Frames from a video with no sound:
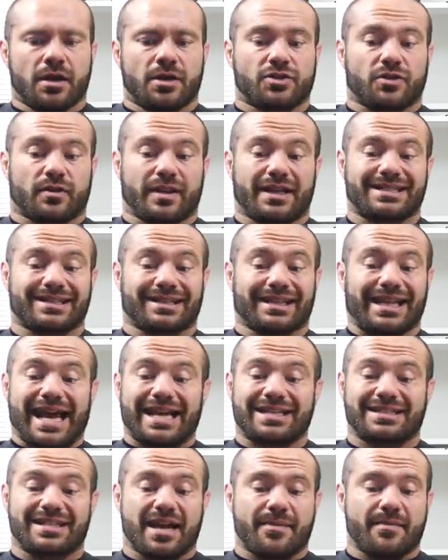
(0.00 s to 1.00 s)
So that's the
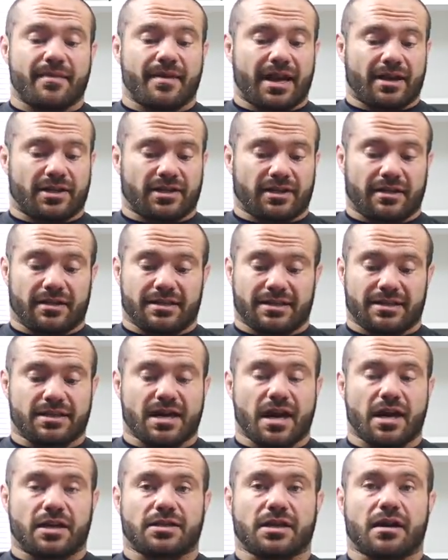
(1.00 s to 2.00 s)
last time actually in this
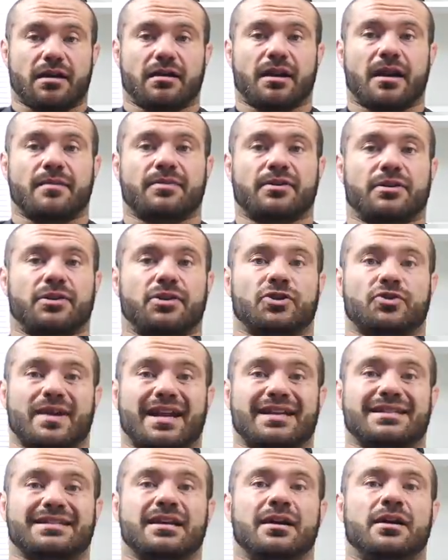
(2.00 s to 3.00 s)
entire talk, I'm going to
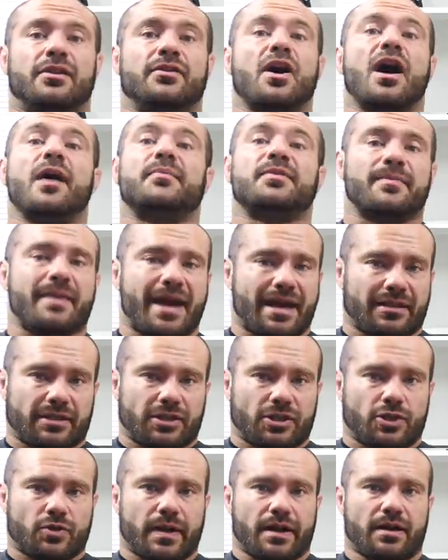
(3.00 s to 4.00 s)
address the
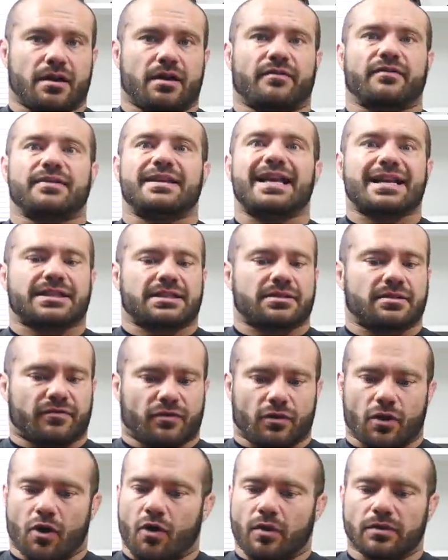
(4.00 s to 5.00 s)
optimality trade-off. Yes,
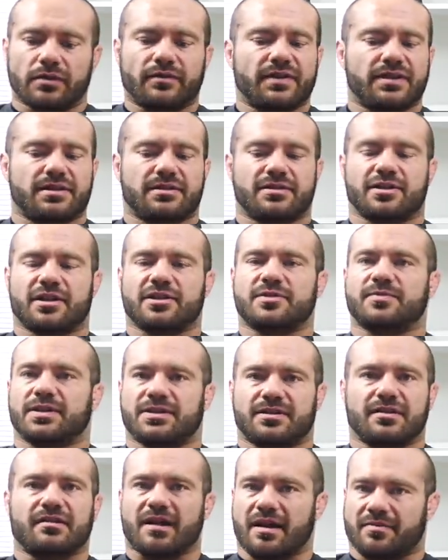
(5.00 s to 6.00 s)
for all of these
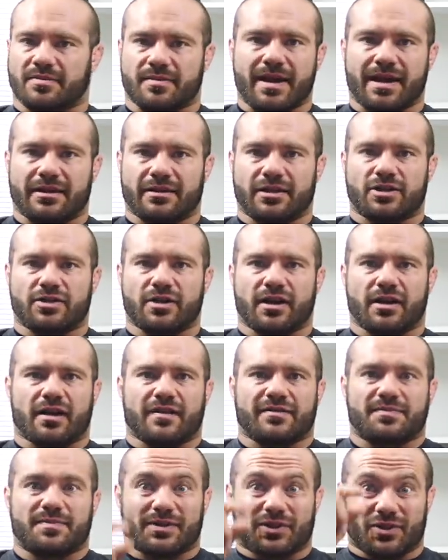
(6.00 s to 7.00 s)
adjustments, there are optimality
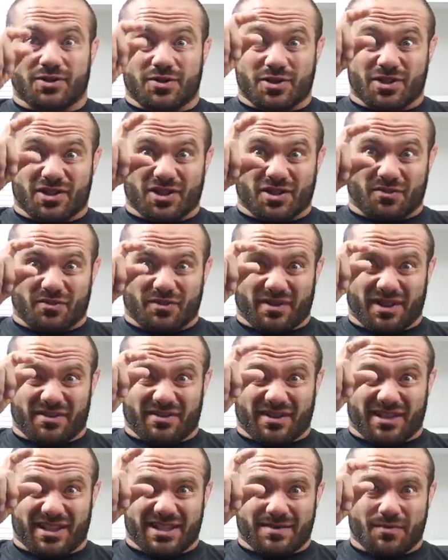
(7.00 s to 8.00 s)
trade-offs, but they're usually really,
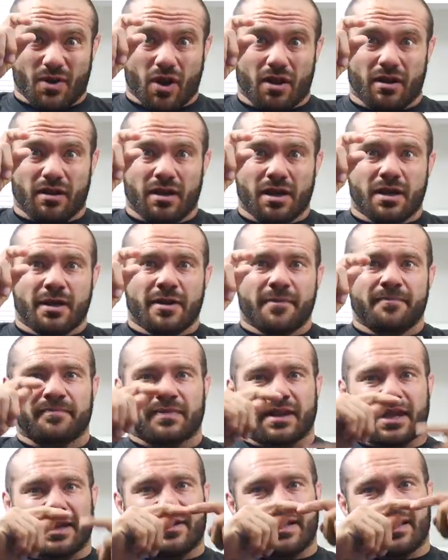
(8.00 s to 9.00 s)
really small.
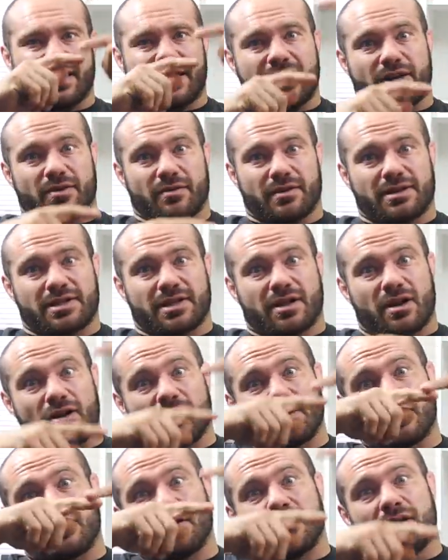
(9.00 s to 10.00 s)
And the adherence and
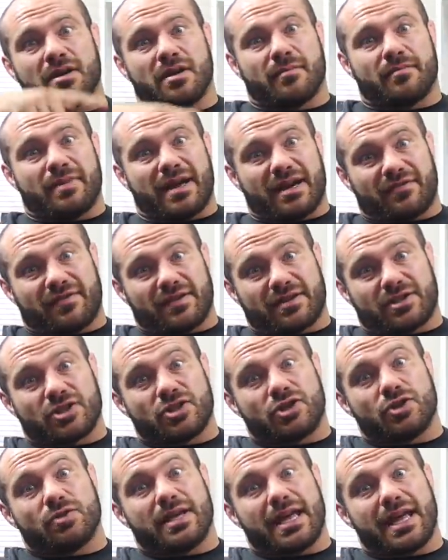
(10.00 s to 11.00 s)
hunger benefits
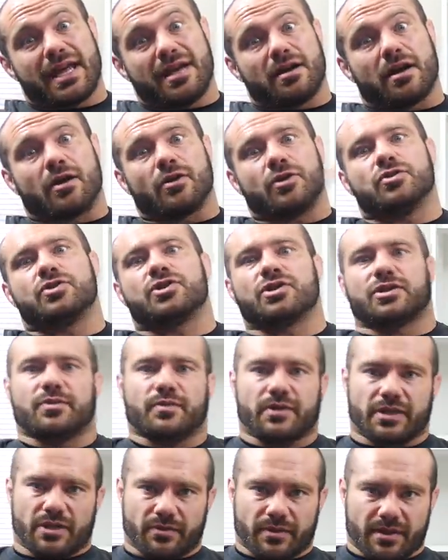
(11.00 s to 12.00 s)
that you gain are usually
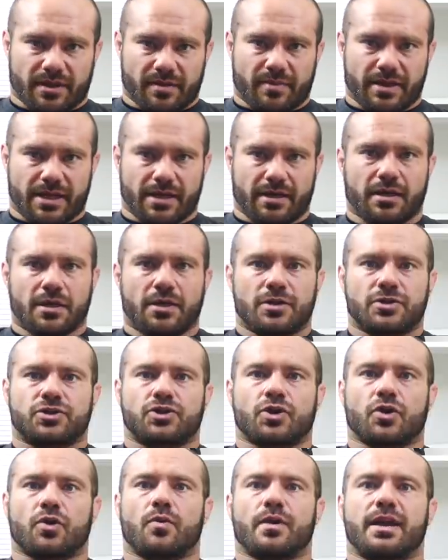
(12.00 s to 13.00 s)
really, really big.
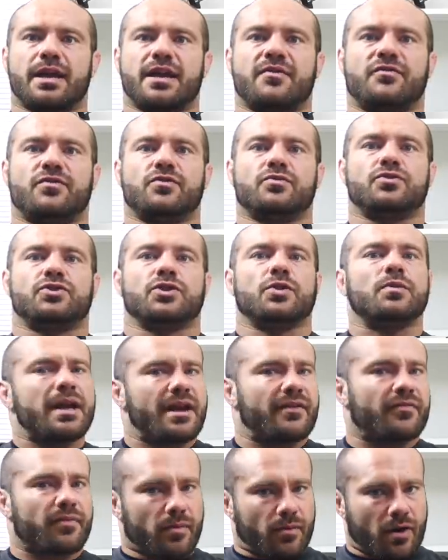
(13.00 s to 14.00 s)
So if you don't
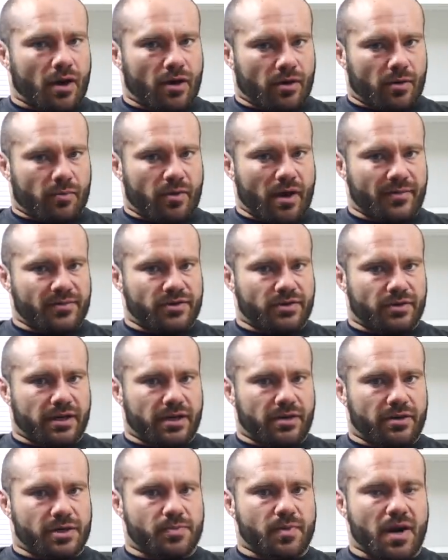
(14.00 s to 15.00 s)
have hunger problems or
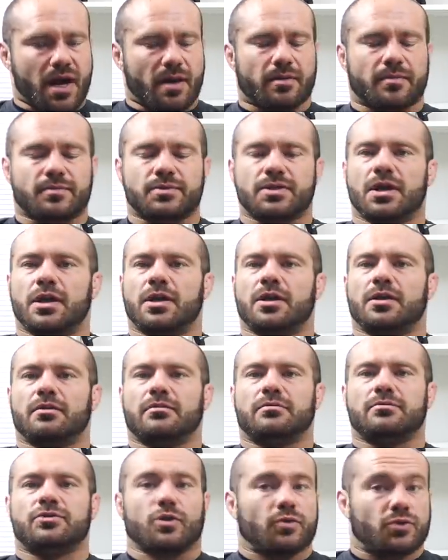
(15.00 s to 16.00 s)
adherence problems,
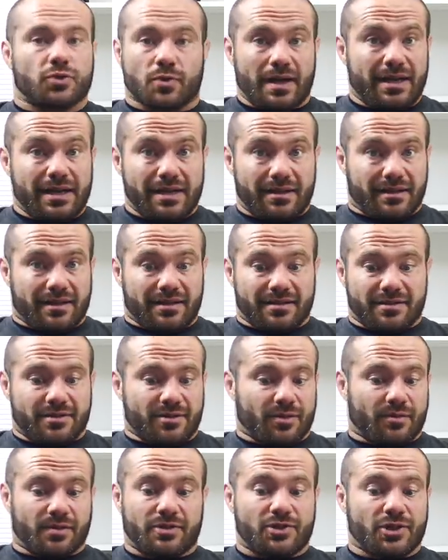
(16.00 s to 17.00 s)
don't do any of these.
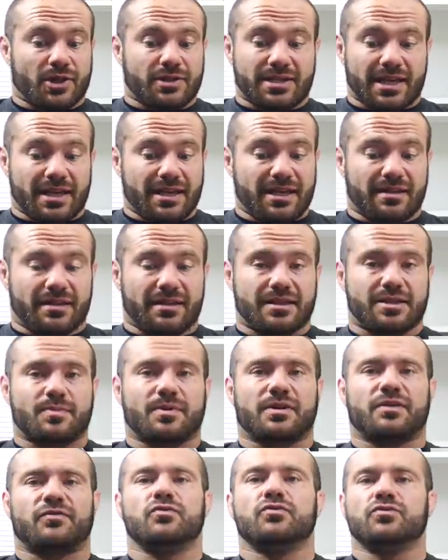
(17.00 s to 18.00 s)
Don't adjust any of these.
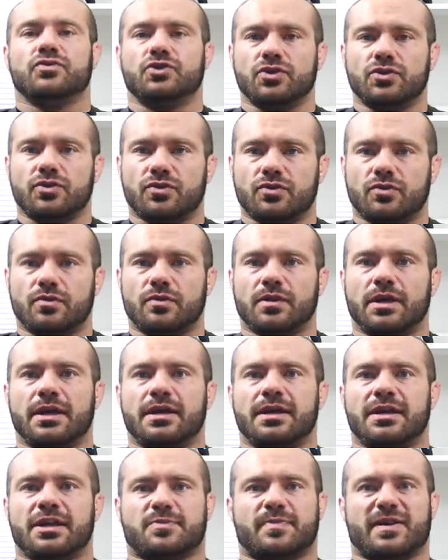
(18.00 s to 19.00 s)
But if you do,
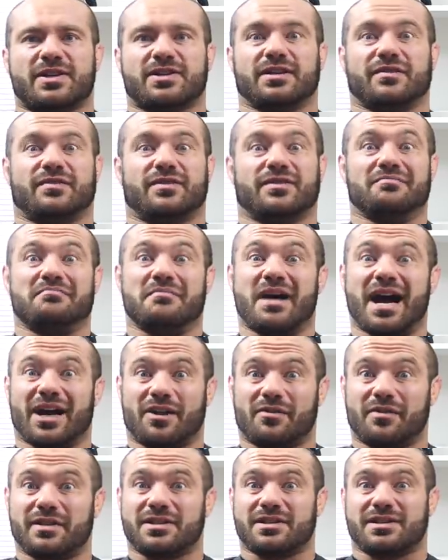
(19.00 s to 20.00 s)
especially if they're
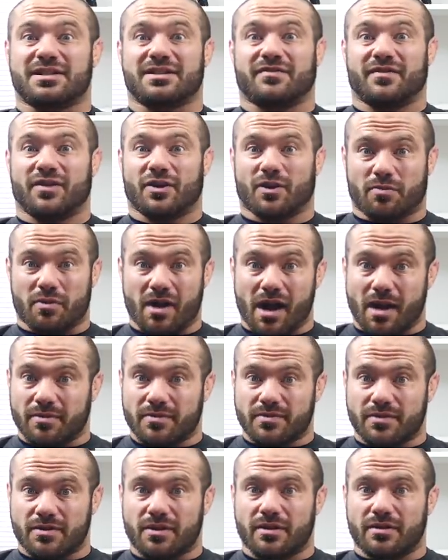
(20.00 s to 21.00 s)
moderate to severe
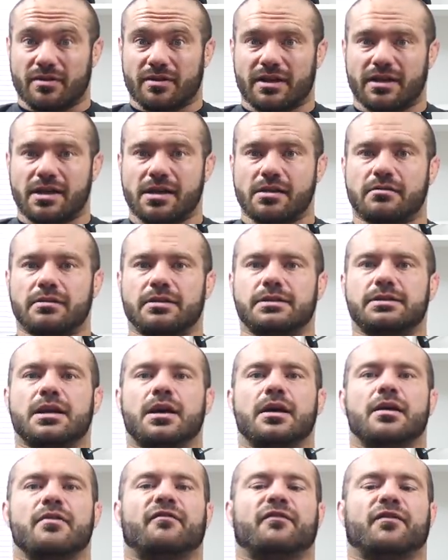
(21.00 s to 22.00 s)
problems with hunger and adherence,
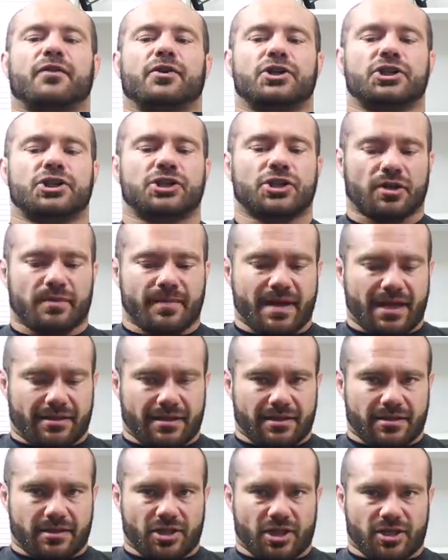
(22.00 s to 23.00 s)
for sure make
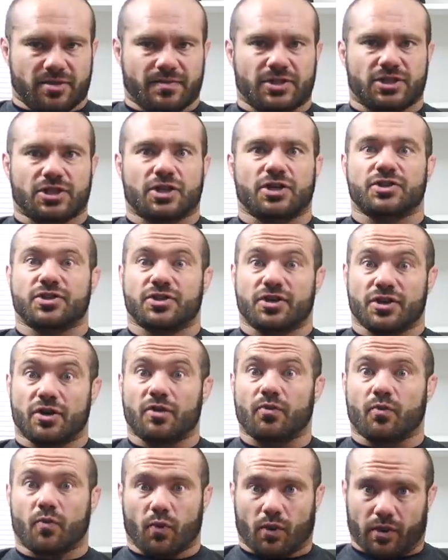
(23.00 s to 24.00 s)
these adjustments because
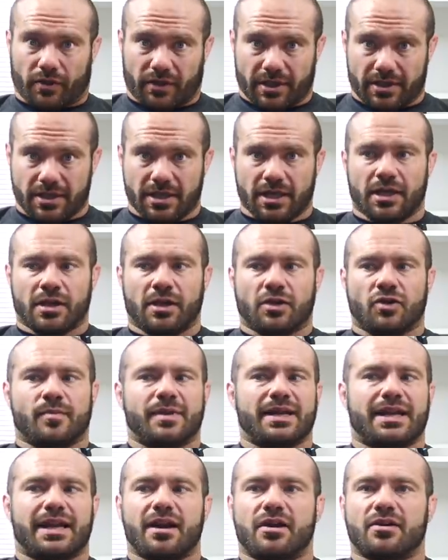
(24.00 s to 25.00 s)
they're worth it.
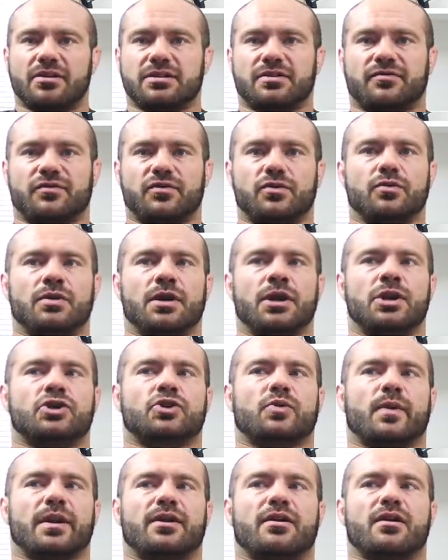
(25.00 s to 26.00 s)
Nobody cares if you
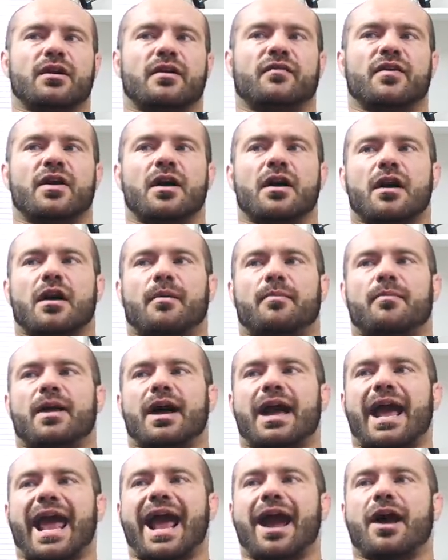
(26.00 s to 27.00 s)
traded off a,
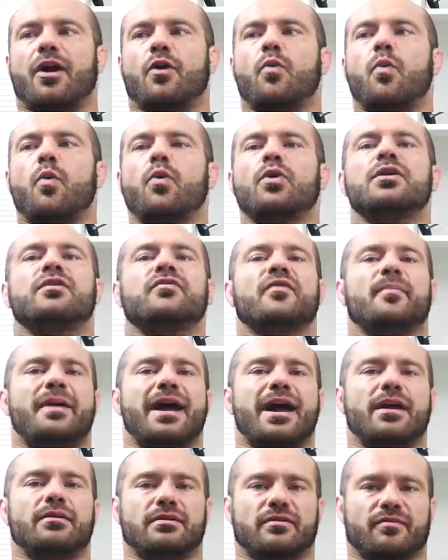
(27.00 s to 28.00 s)
a quarter of a
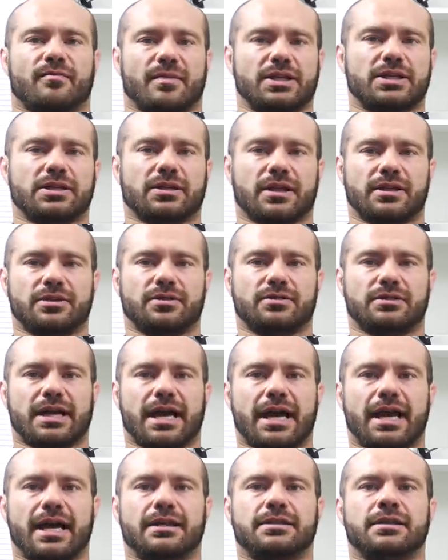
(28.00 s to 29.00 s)
pound of muscle on your
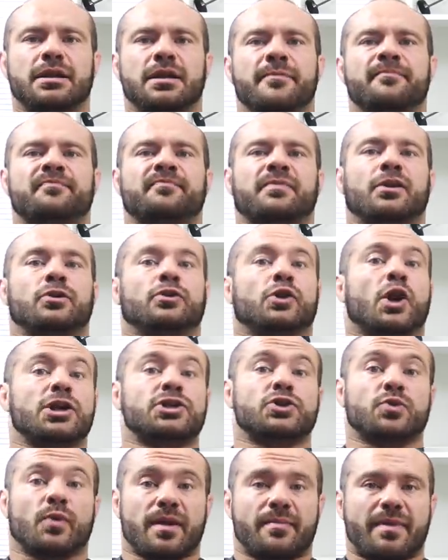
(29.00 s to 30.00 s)
diet, you
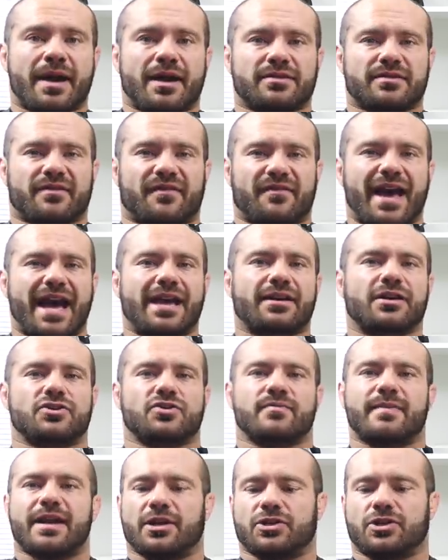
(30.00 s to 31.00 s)
lost twenty pounds of fat because
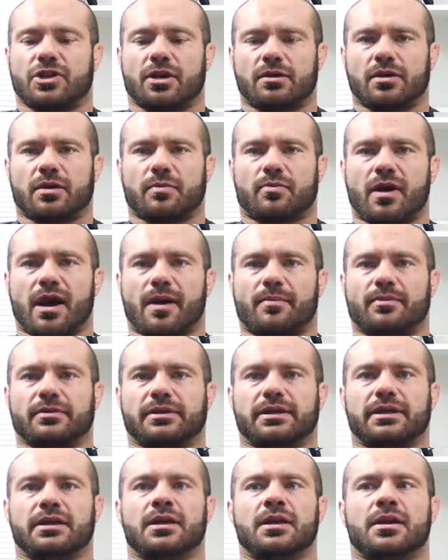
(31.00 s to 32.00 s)
you managed hunger
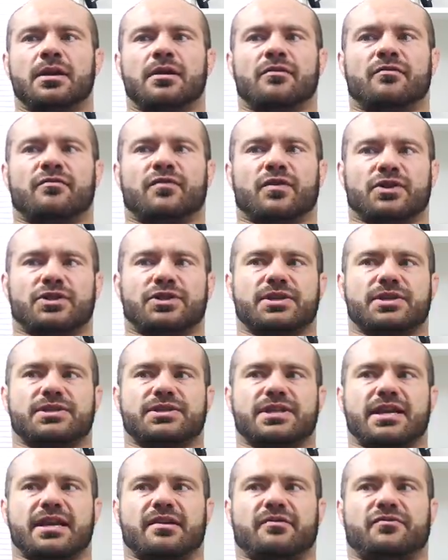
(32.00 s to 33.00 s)
properly,
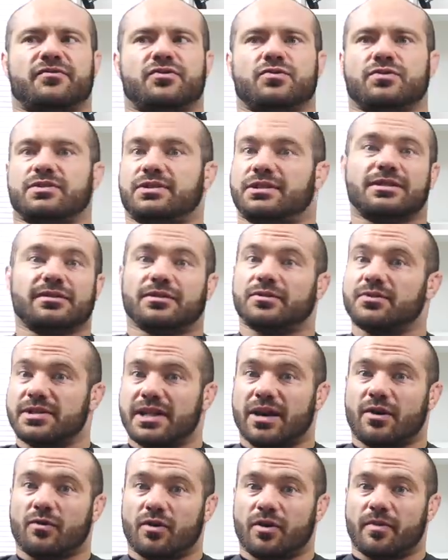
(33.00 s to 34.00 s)
versus if you didn't lose
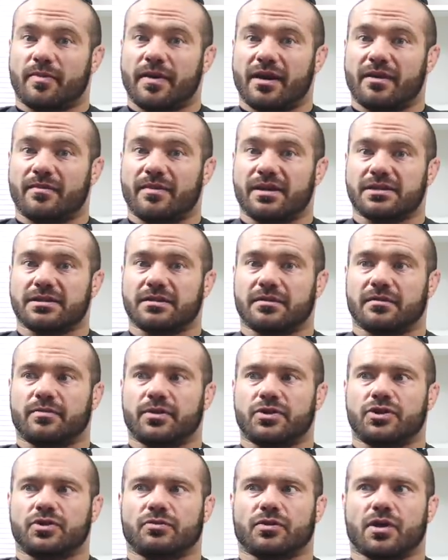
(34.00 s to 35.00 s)
that quarter pound of muscle,
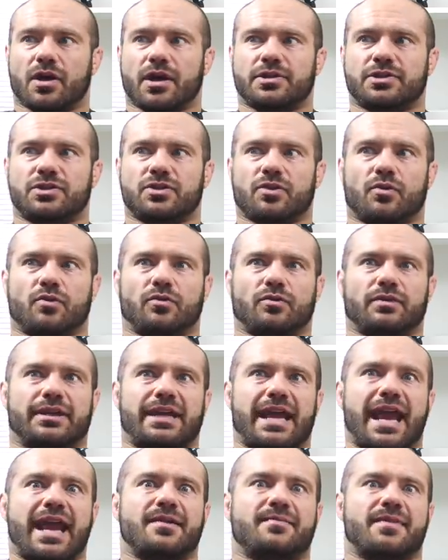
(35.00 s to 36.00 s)
but you lost
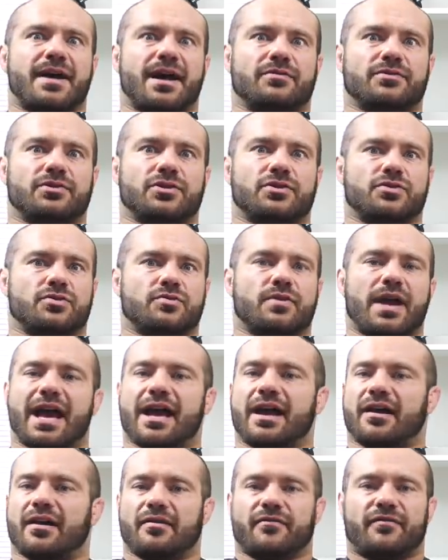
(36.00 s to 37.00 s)
only eight pounds because you
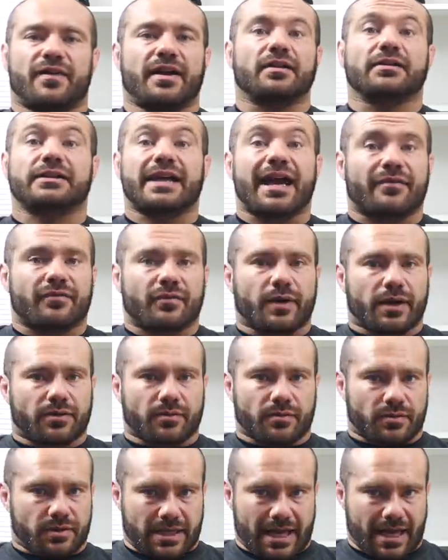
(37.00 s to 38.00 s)
ha- failed halfway
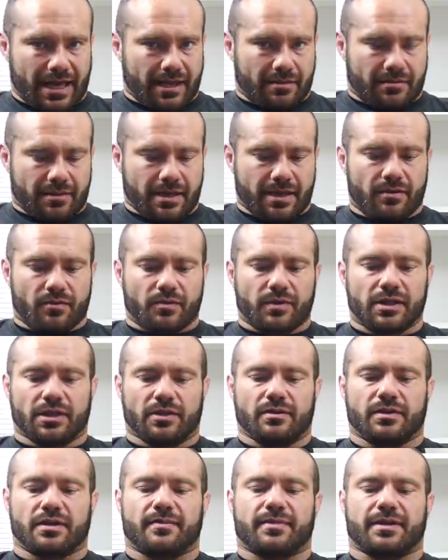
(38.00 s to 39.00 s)
through the diet, right?
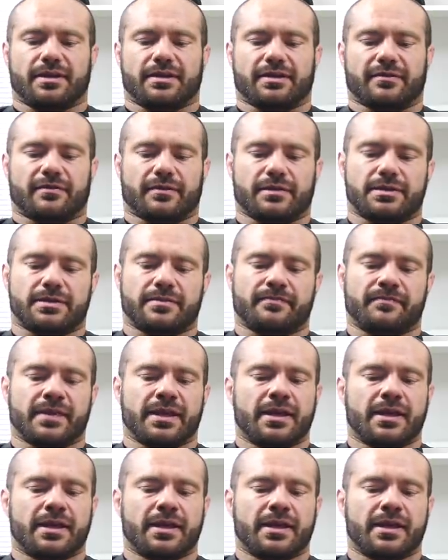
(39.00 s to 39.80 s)
Really, really big difference.